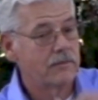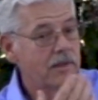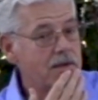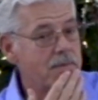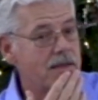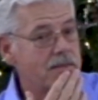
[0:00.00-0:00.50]

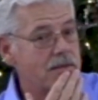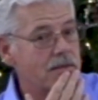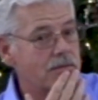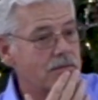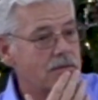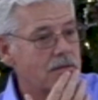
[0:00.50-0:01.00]
think about
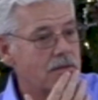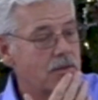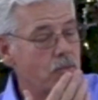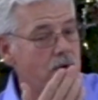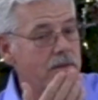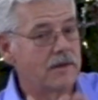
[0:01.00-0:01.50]
this,
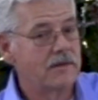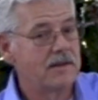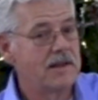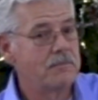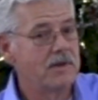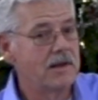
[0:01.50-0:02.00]
the one that
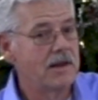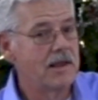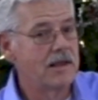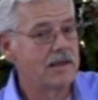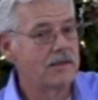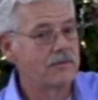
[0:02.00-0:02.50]
tempted
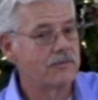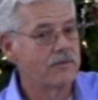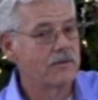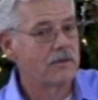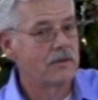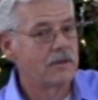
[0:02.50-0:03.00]

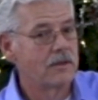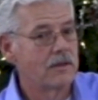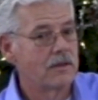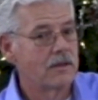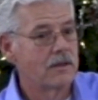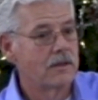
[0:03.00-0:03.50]
Eve
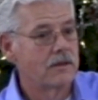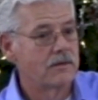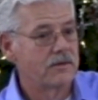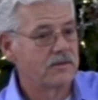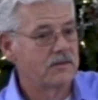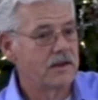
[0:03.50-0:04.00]

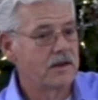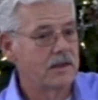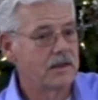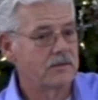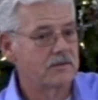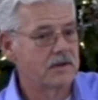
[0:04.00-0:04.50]
to sin
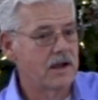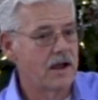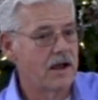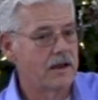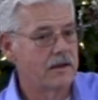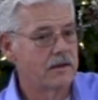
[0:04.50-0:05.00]
against
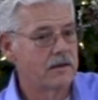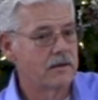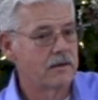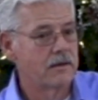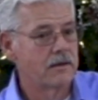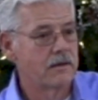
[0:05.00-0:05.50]
God
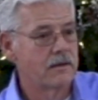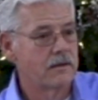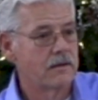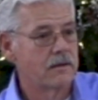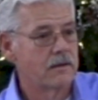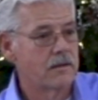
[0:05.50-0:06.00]

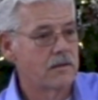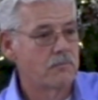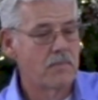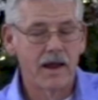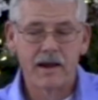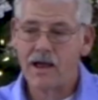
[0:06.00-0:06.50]

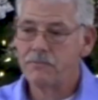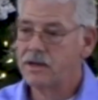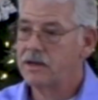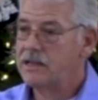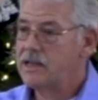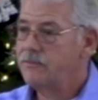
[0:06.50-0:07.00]
by not
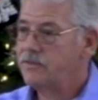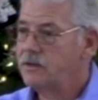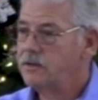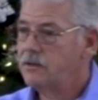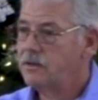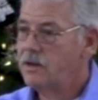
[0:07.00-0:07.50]

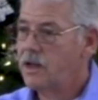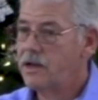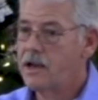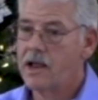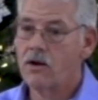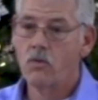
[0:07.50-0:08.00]
believing
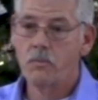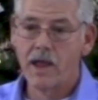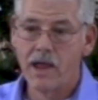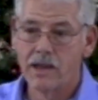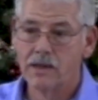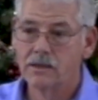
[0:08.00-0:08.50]
and not
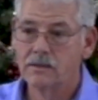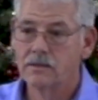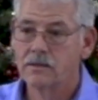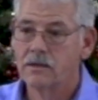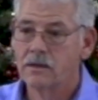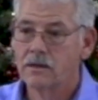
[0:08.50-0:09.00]
obeying,
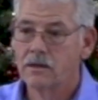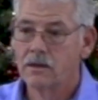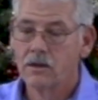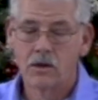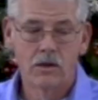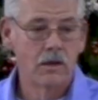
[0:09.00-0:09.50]

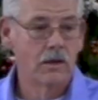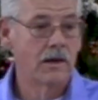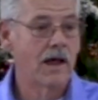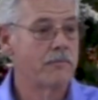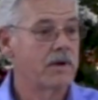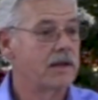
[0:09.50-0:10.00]

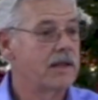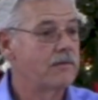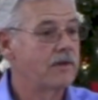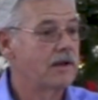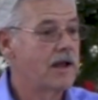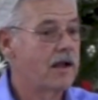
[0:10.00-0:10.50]
not
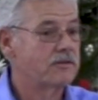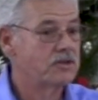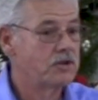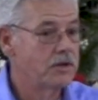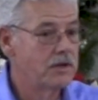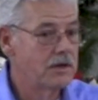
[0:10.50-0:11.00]
believing God's
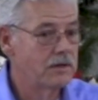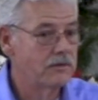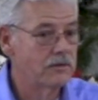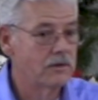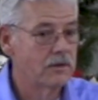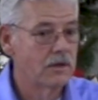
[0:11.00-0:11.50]

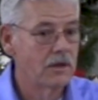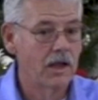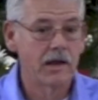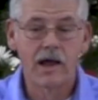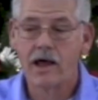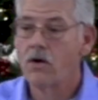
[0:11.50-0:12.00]
goodness
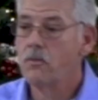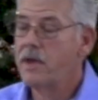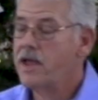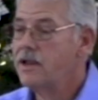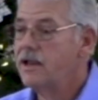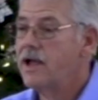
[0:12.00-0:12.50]
and not
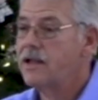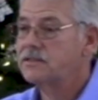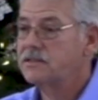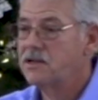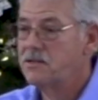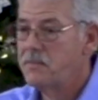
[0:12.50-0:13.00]
obeying
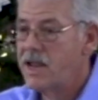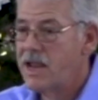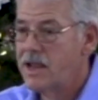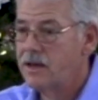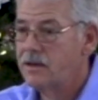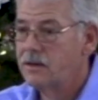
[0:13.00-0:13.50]
God's
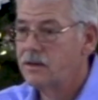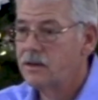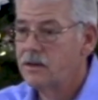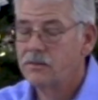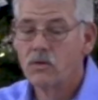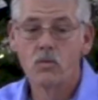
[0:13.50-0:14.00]
command,
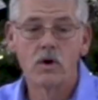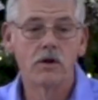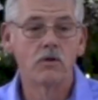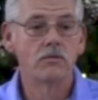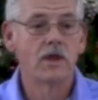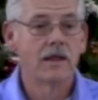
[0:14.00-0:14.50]
the
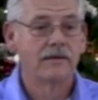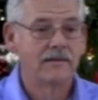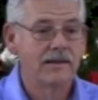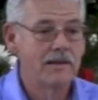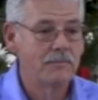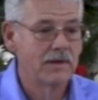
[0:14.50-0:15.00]
one who
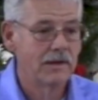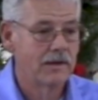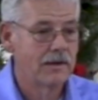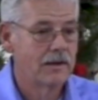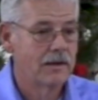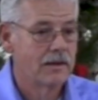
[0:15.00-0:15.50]

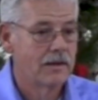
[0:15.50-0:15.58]
tempted